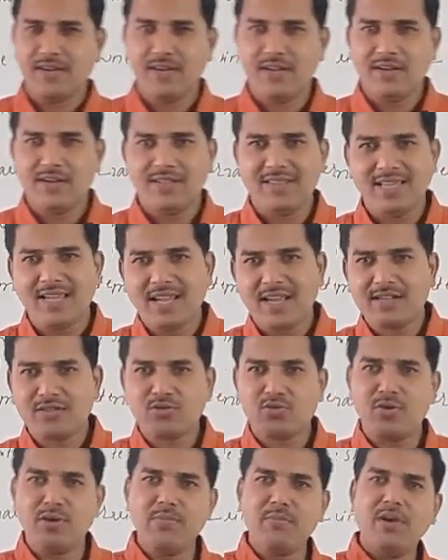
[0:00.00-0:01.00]
They can
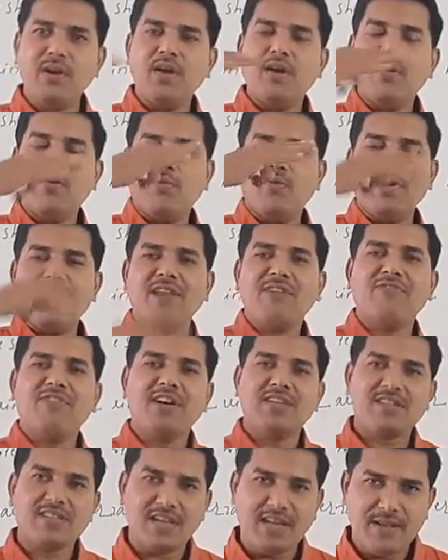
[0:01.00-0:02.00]
swim very
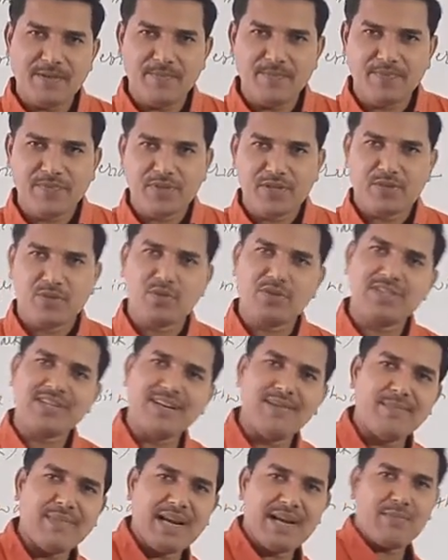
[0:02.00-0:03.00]
fastly. So
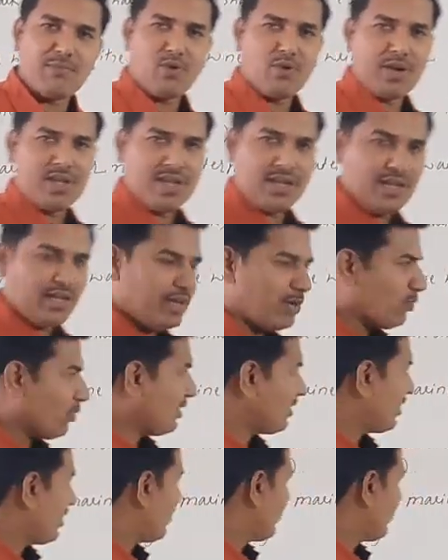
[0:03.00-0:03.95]
streamlined body iruvantadu.